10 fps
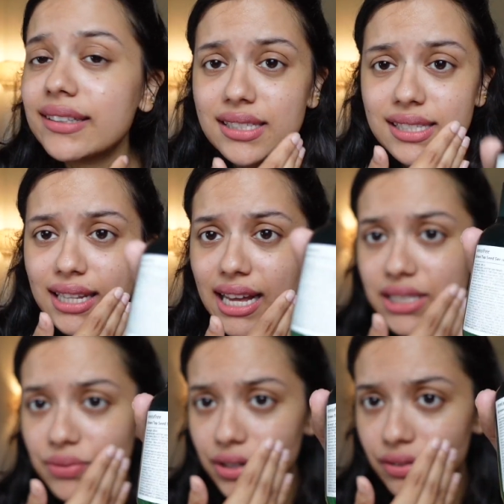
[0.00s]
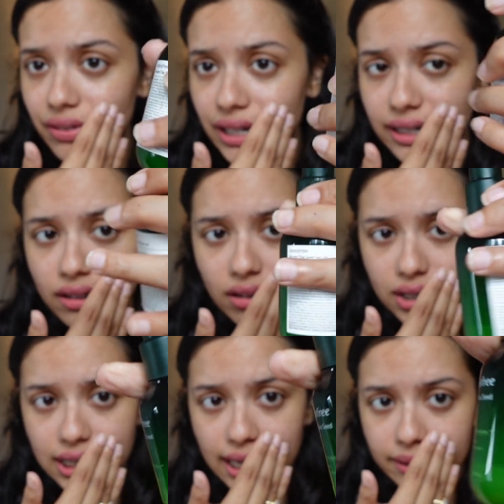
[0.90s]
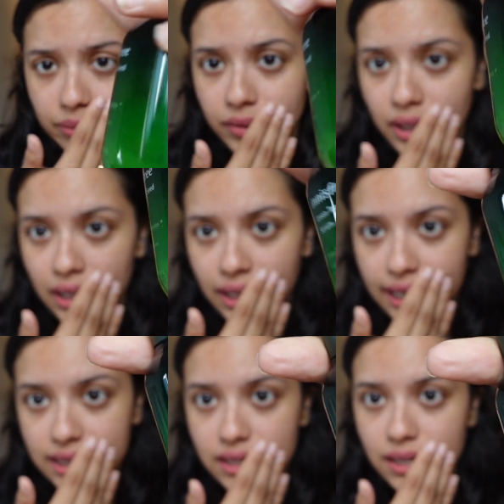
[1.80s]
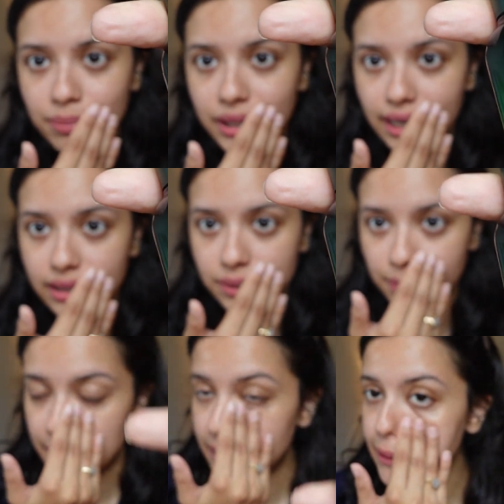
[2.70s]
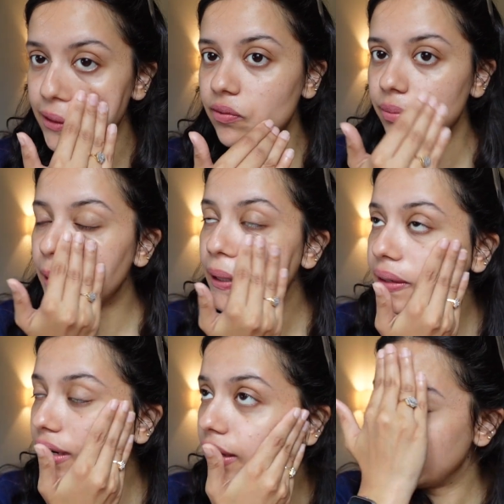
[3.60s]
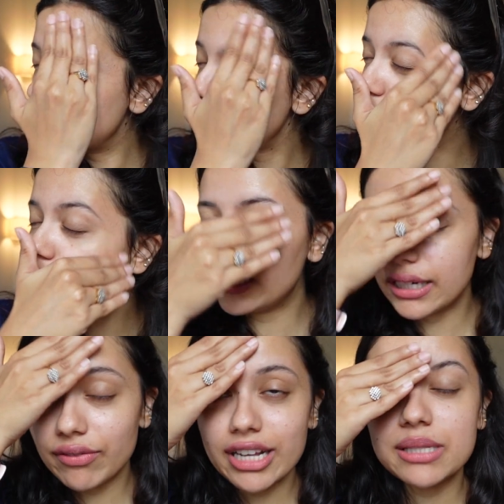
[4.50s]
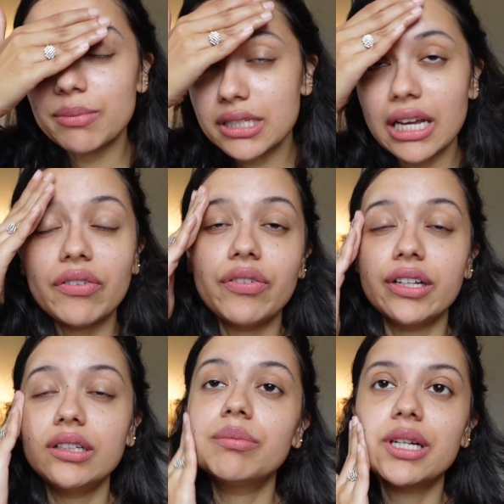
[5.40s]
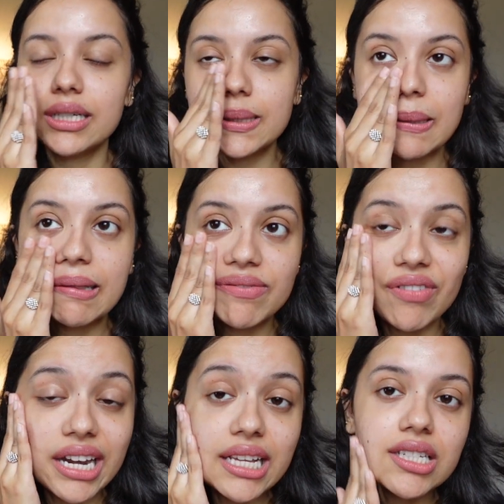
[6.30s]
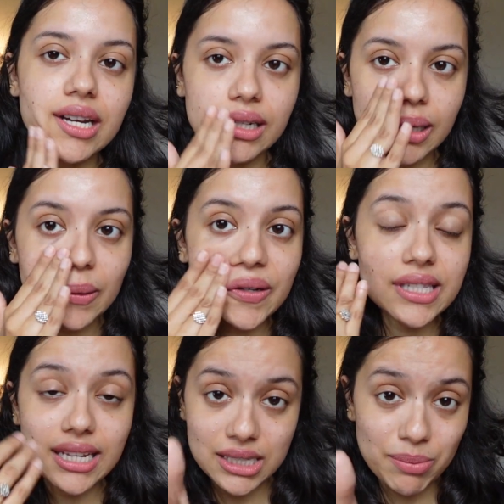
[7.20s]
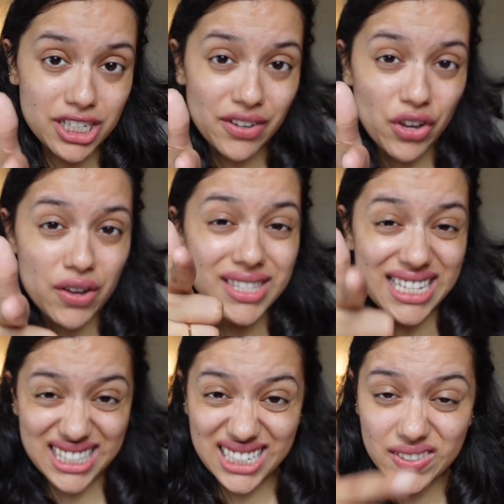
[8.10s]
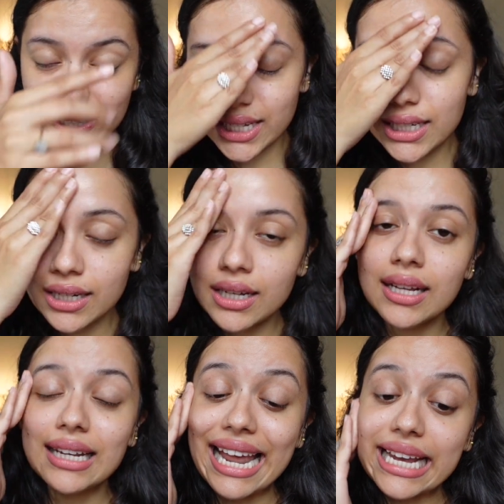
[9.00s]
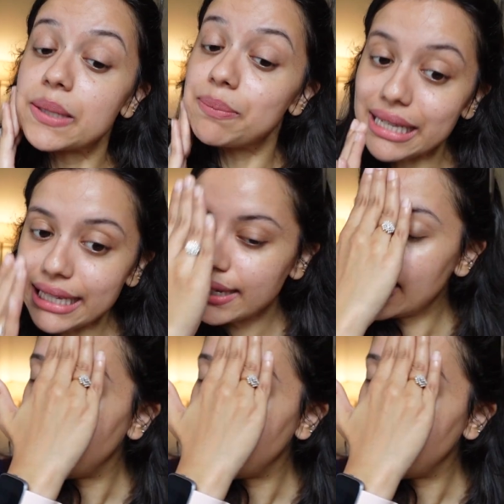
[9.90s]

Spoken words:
Like, this lasts for a very long time. It's a bit expensive, but it's a good investment, I feel, because it's very gentle on your skin, especially if you have sensitive skin like me,